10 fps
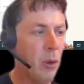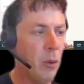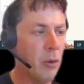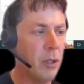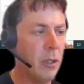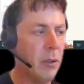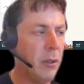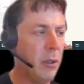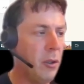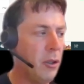You'll see on
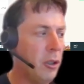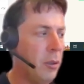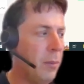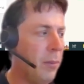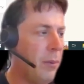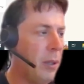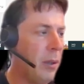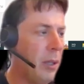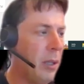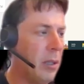the YouTube
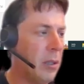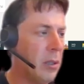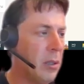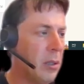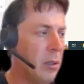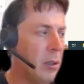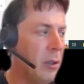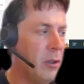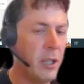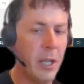that there's
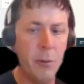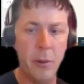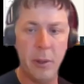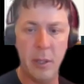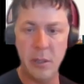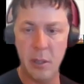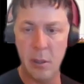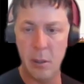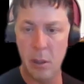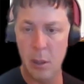on the channel that
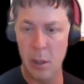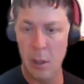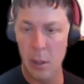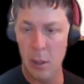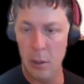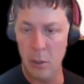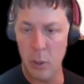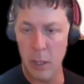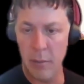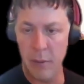there's
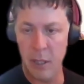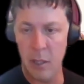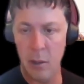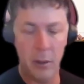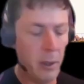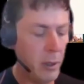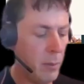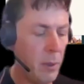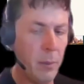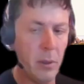one other video on there at
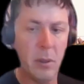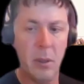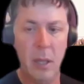the moment.